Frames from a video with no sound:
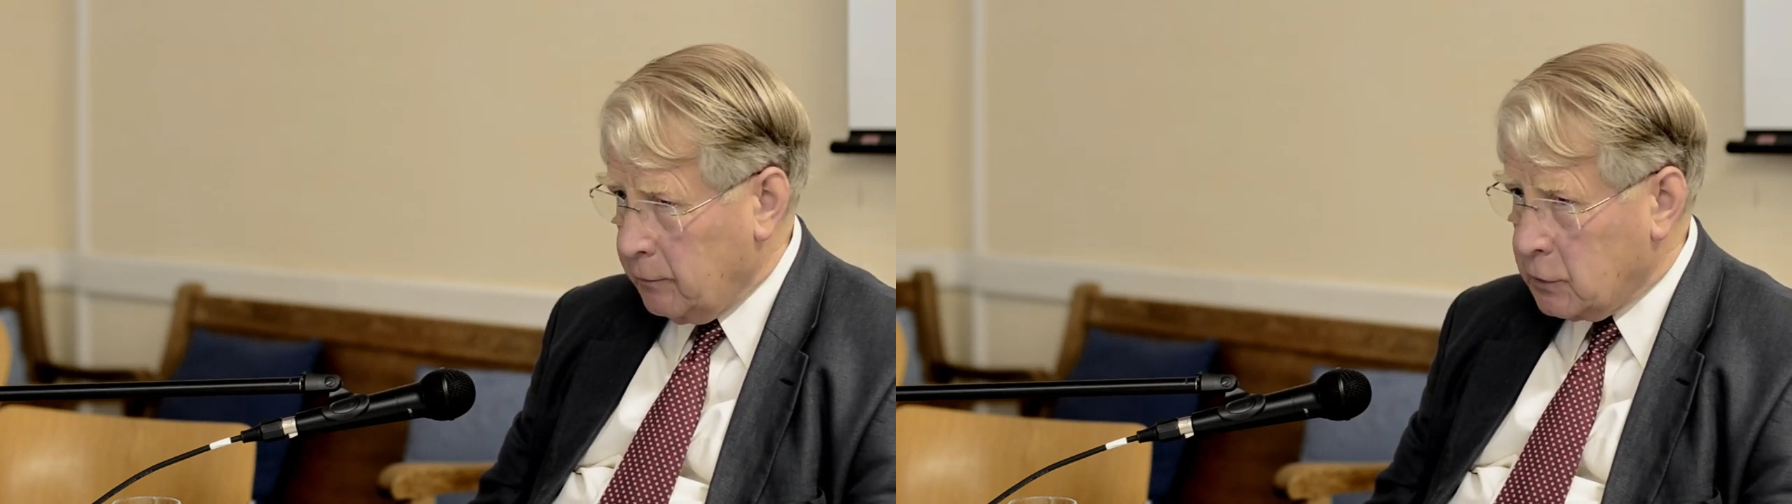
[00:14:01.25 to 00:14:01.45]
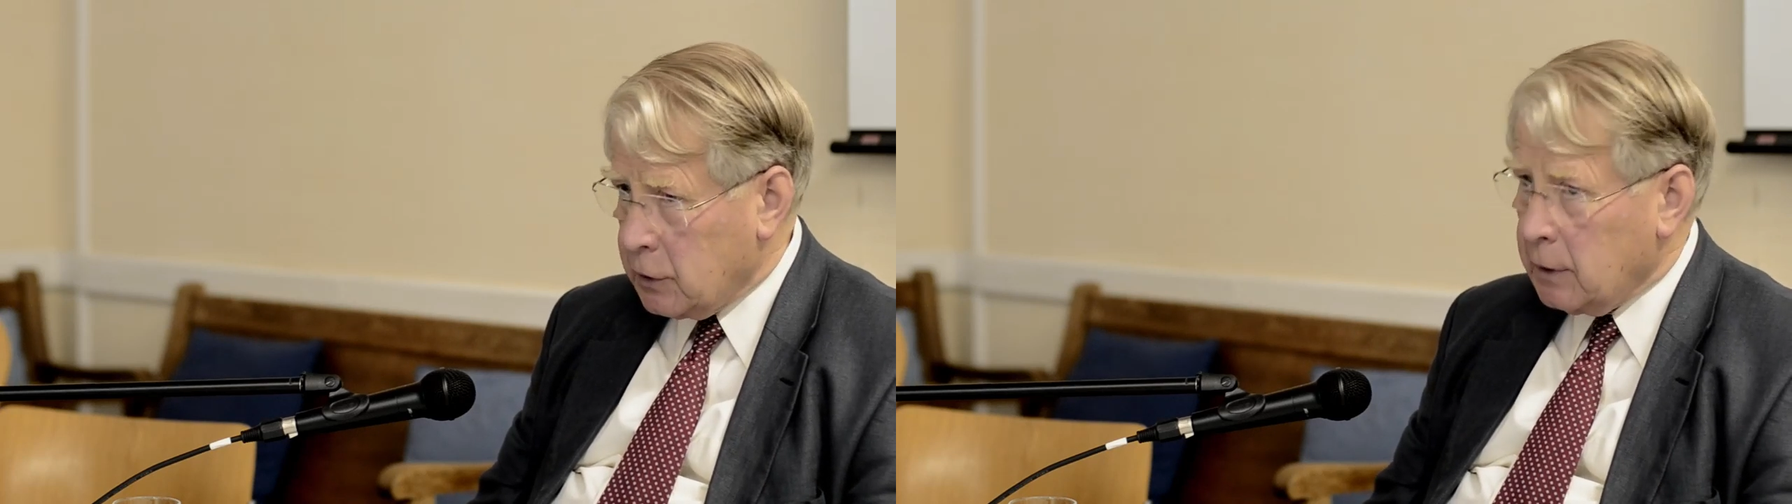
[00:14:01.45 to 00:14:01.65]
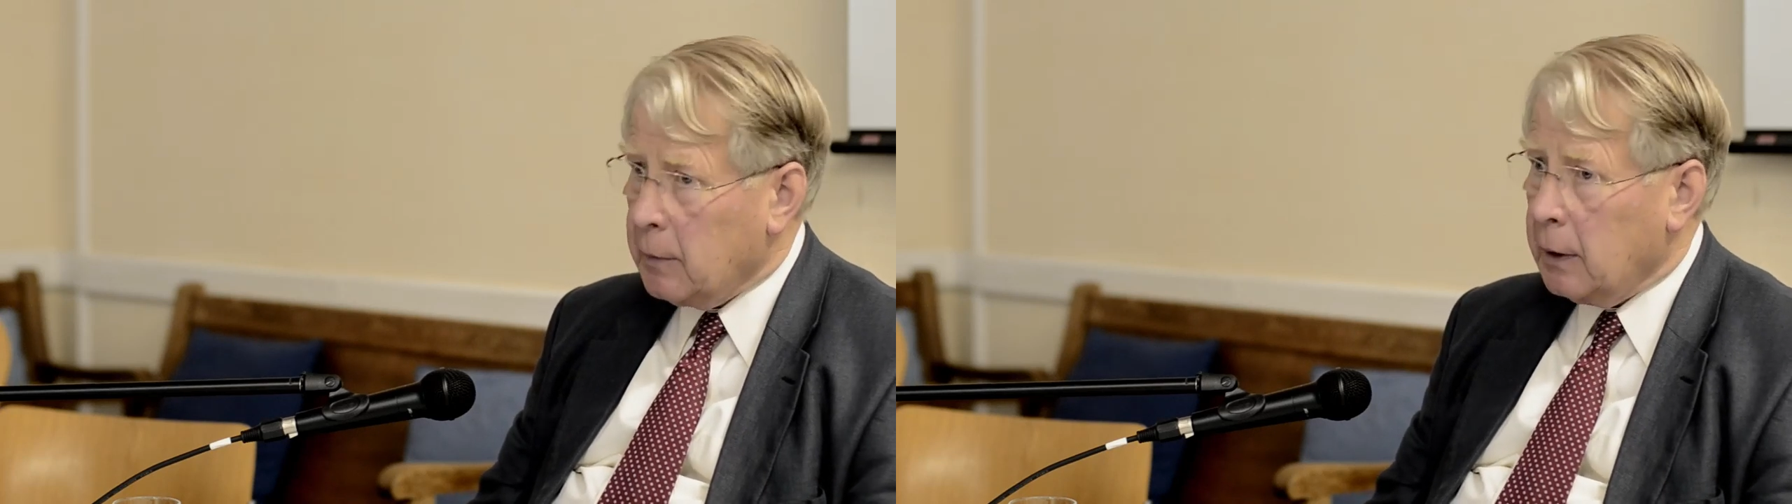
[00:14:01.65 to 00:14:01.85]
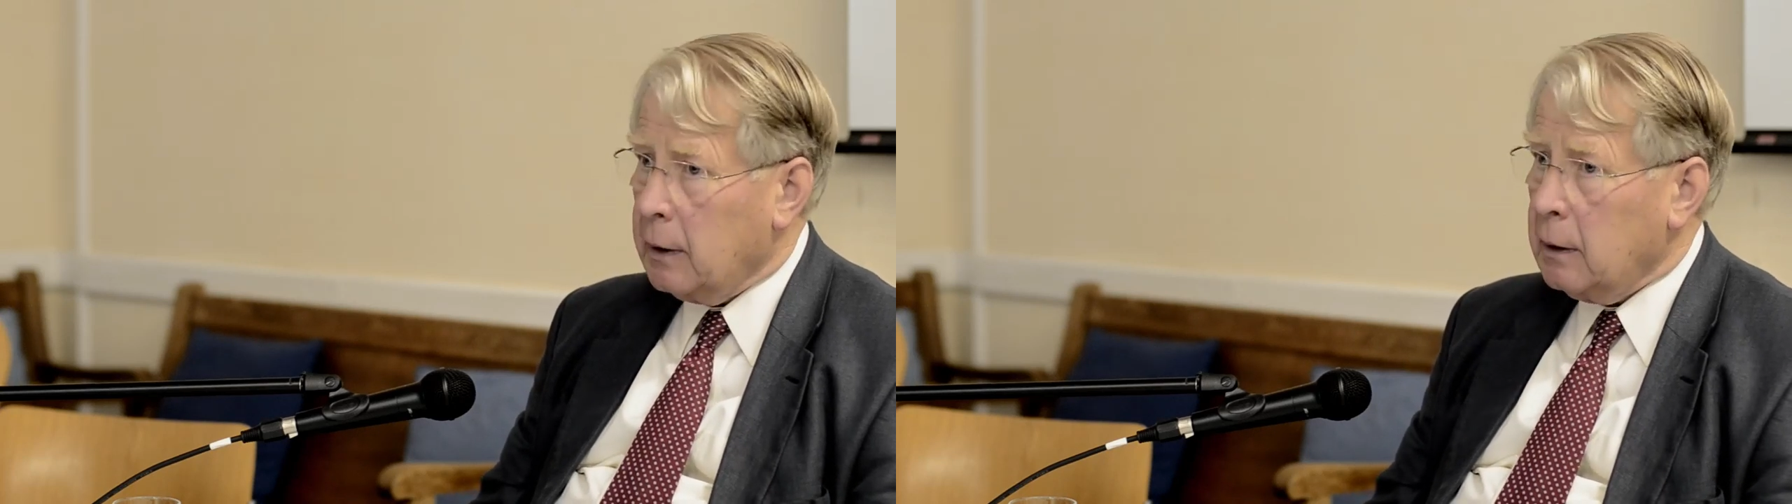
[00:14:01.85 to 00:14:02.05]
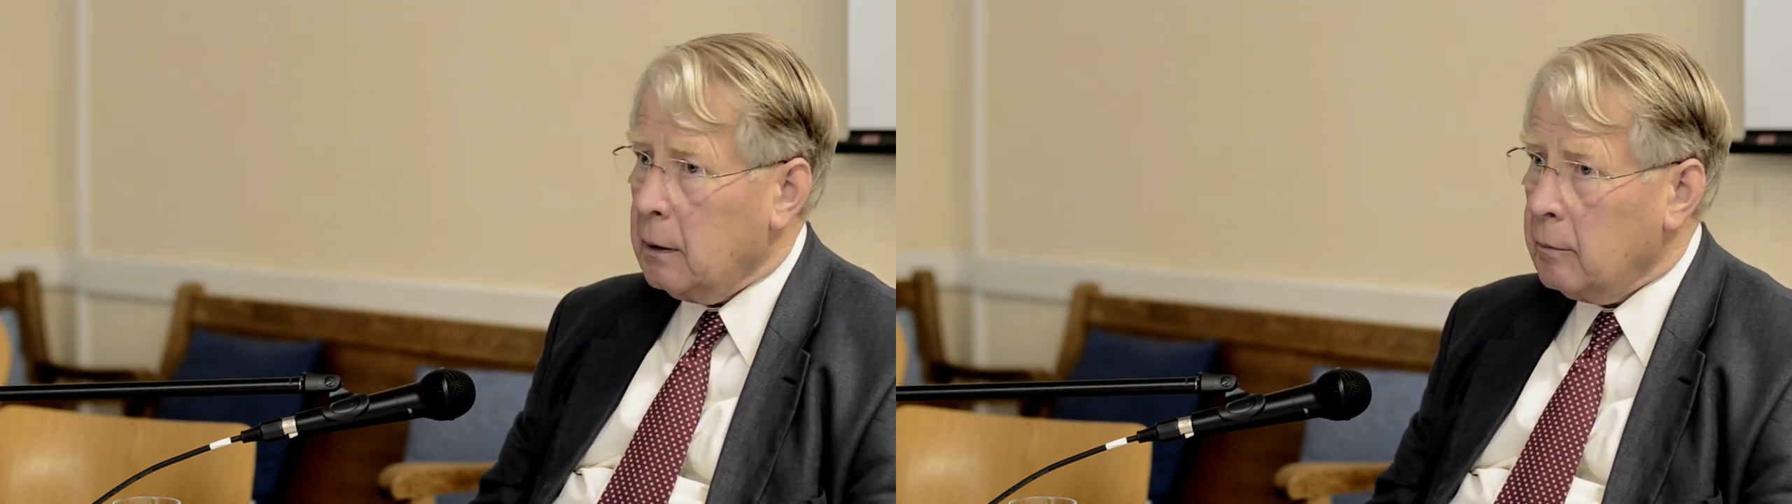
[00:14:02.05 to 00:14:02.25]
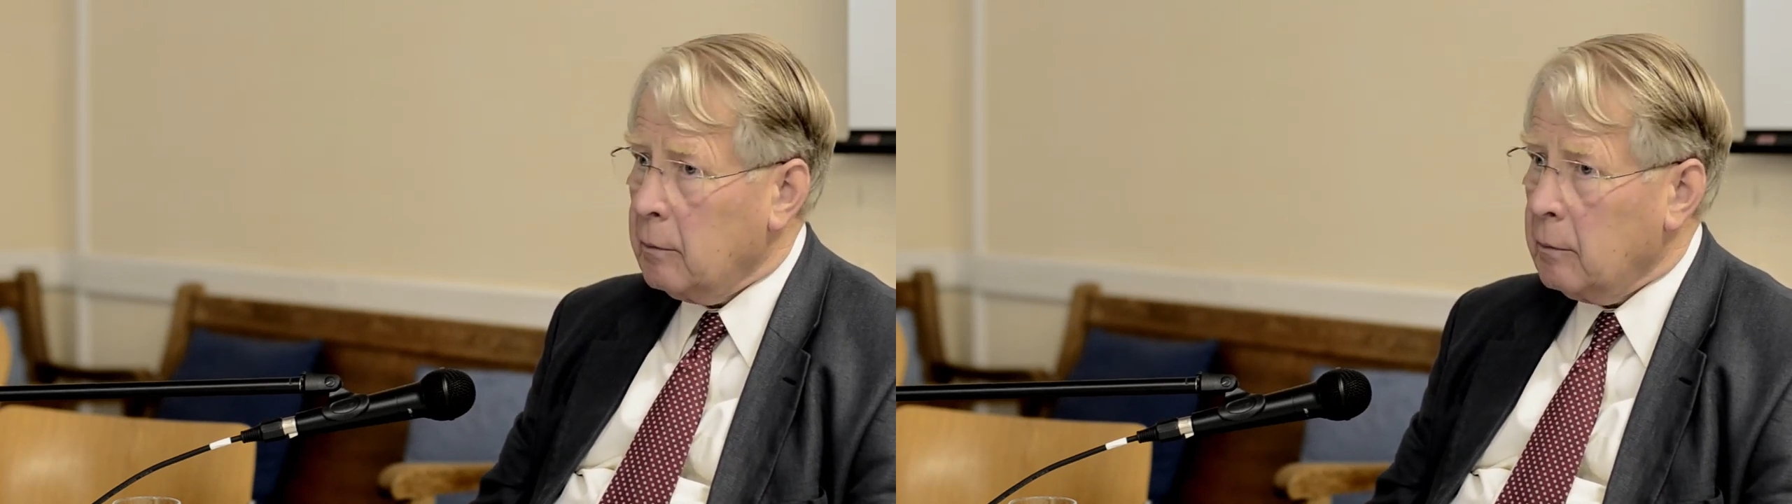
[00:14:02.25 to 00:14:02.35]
of Germany,